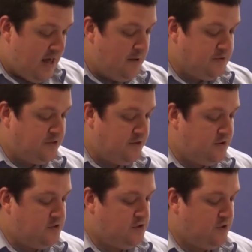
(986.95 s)
Edward
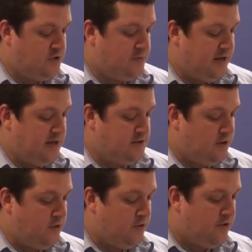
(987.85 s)
III sought to place
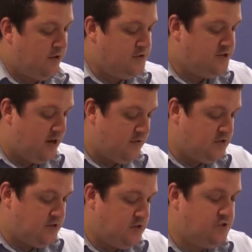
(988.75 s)
loyal crown
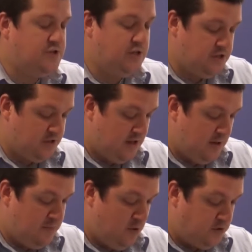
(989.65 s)
servants in strategically
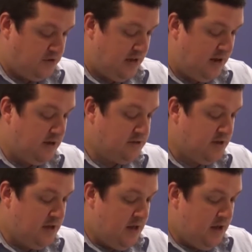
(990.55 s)
important areas,